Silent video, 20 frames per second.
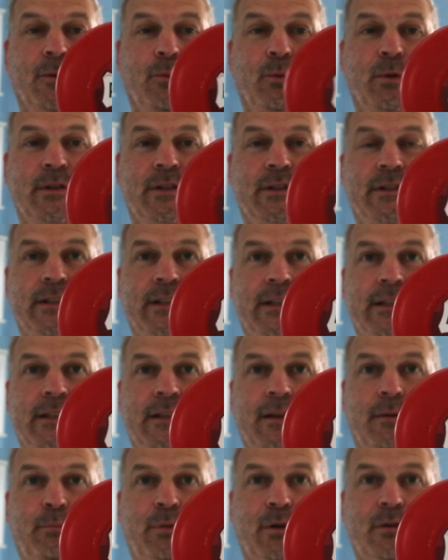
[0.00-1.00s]
which is
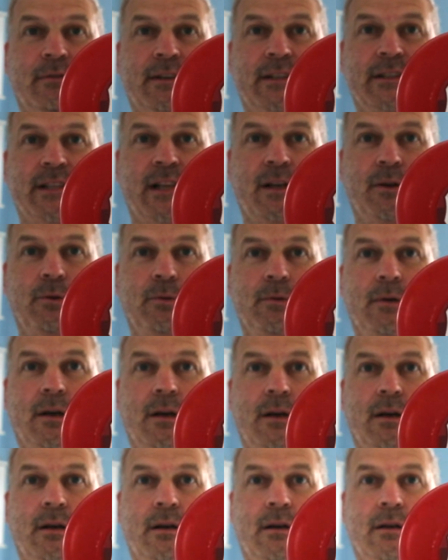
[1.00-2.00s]
the Proraso
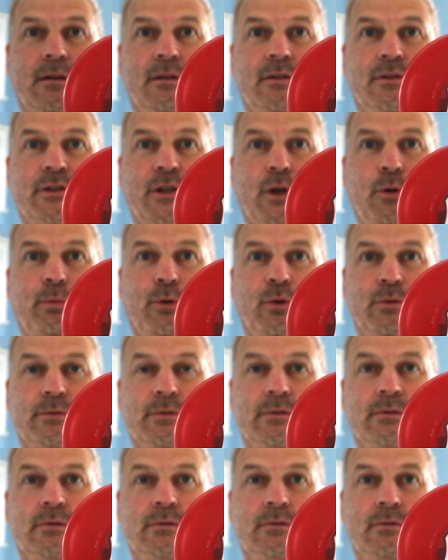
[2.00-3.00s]
soap
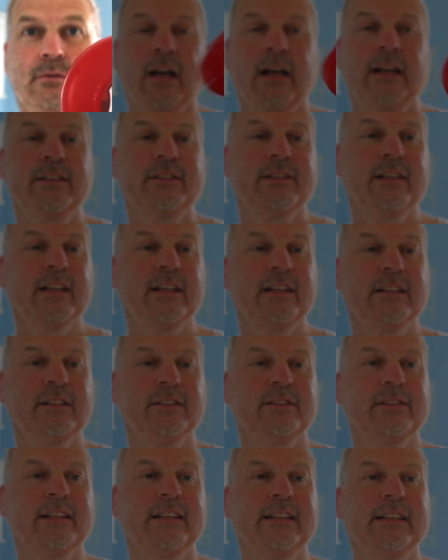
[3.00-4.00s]
on. This
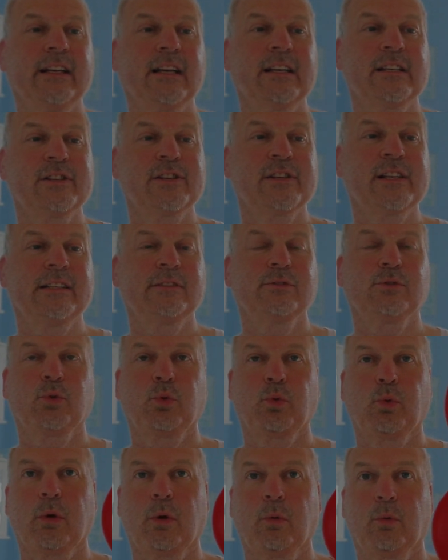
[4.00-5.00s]
is the
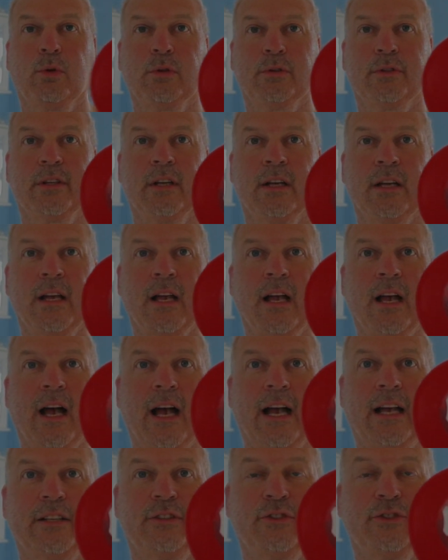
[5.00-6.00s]
sandalwood
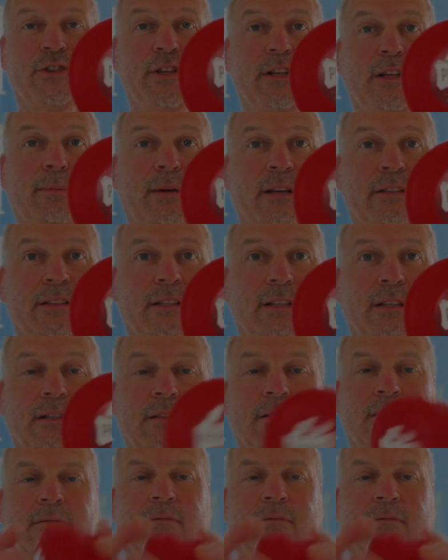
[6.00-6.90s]
and shea butter,